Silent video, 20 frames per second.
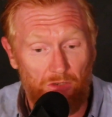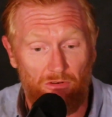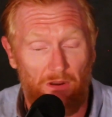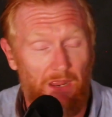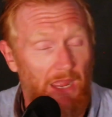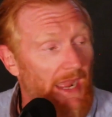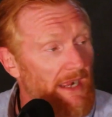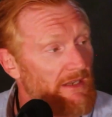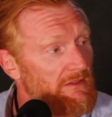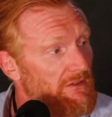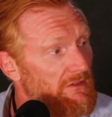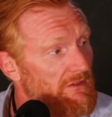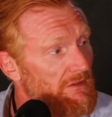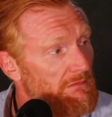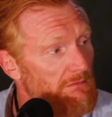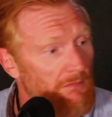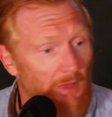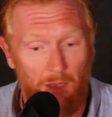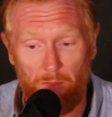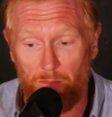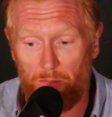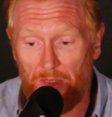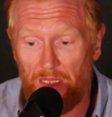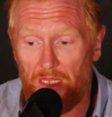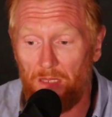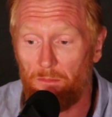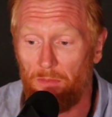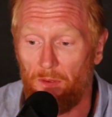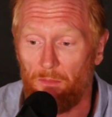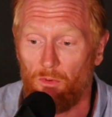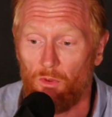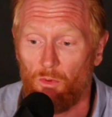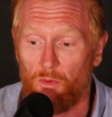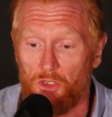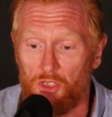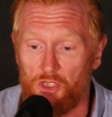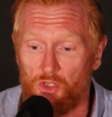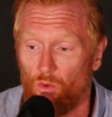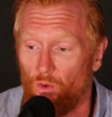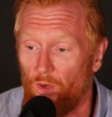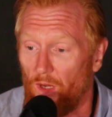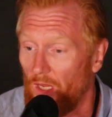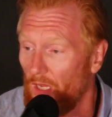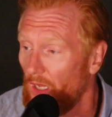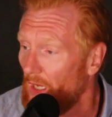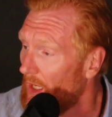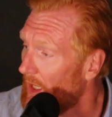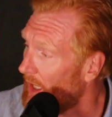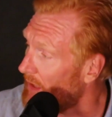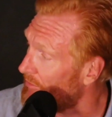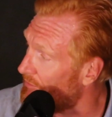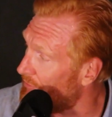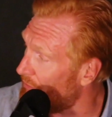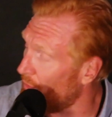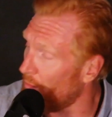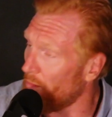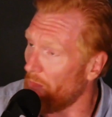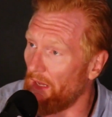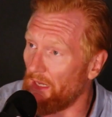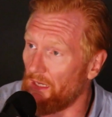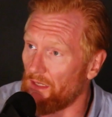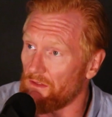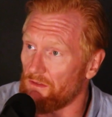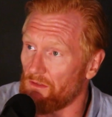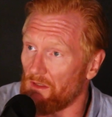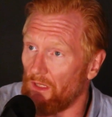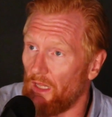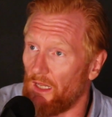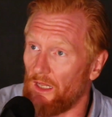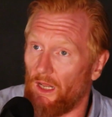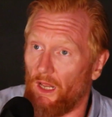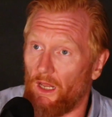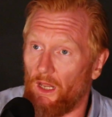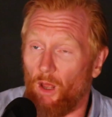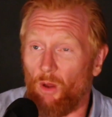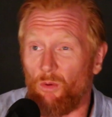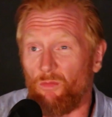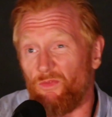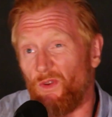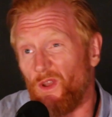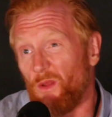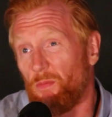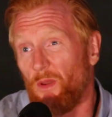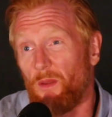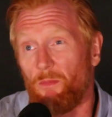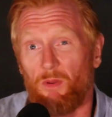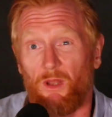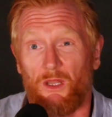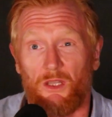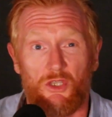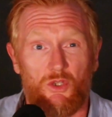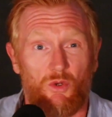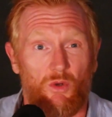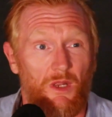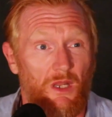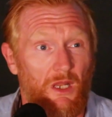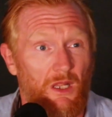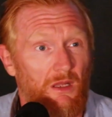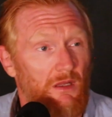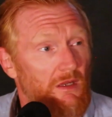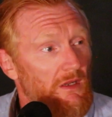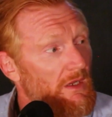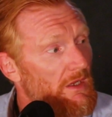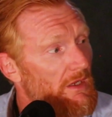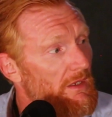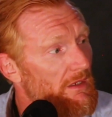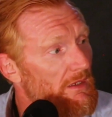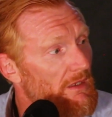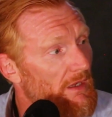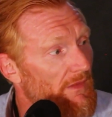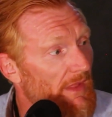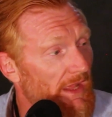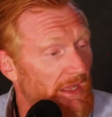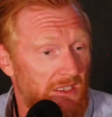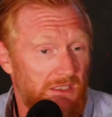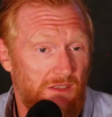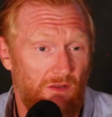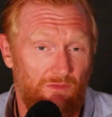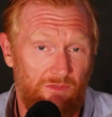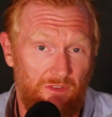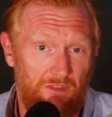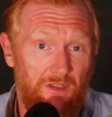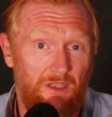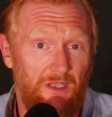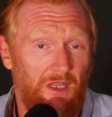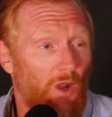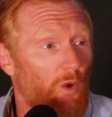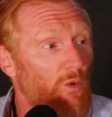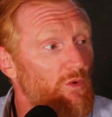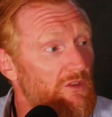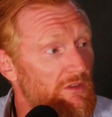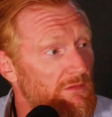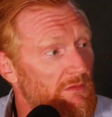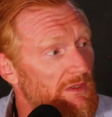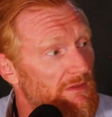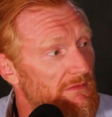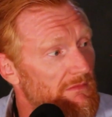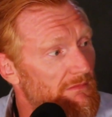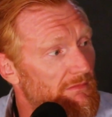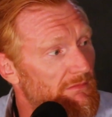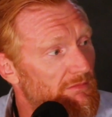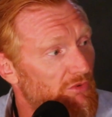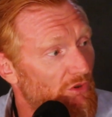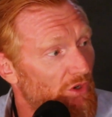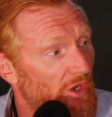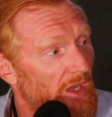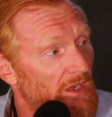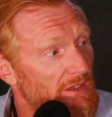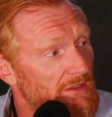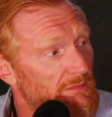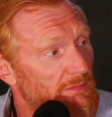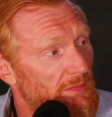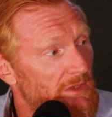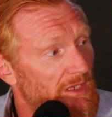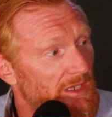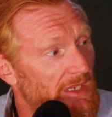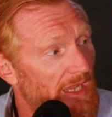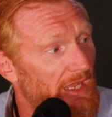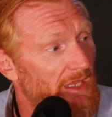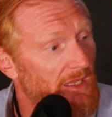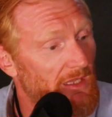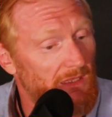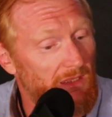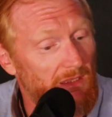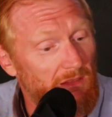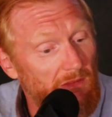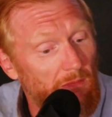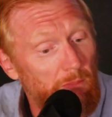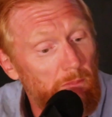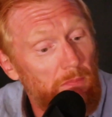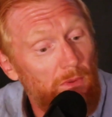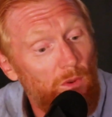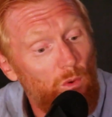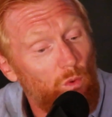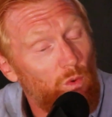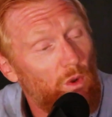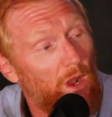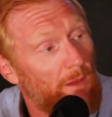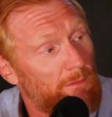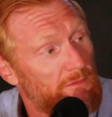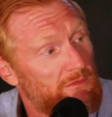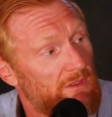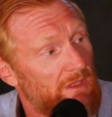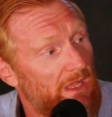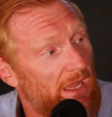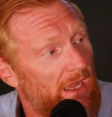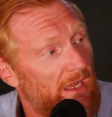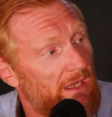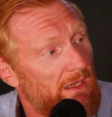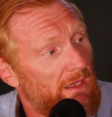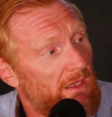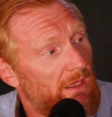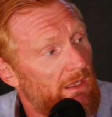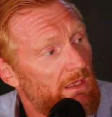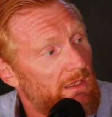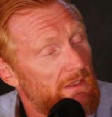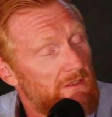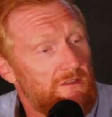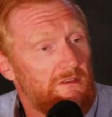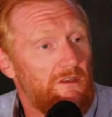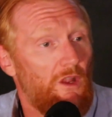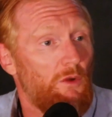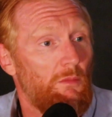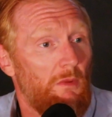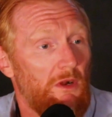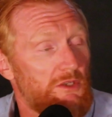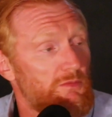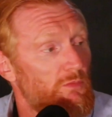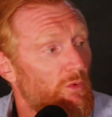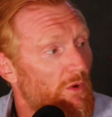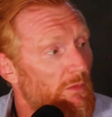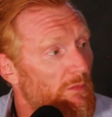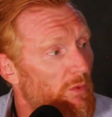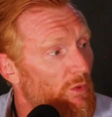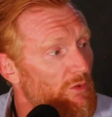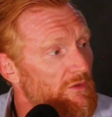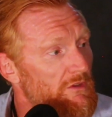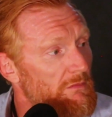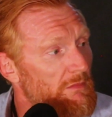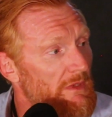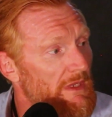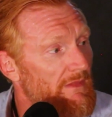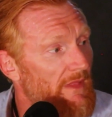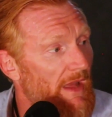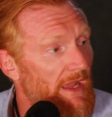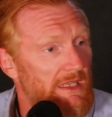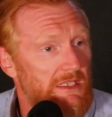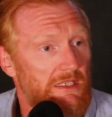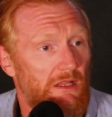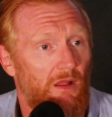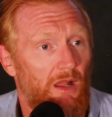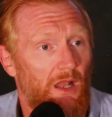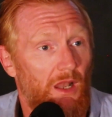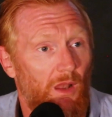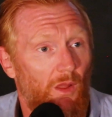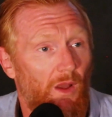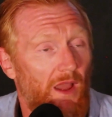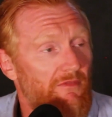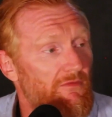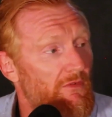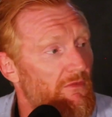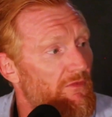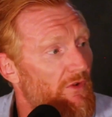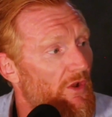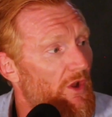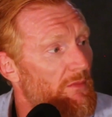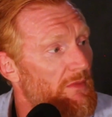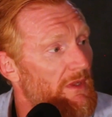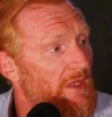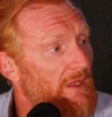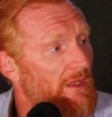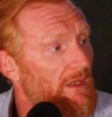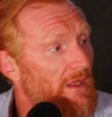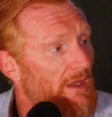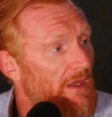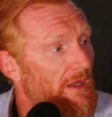great actors and meeting people you enjoy, and filmmakers, and hopefully people enjoying it. You know, that is obviously the ultimate product. But again, the build up to that is so much more important to me. That is like life affirming.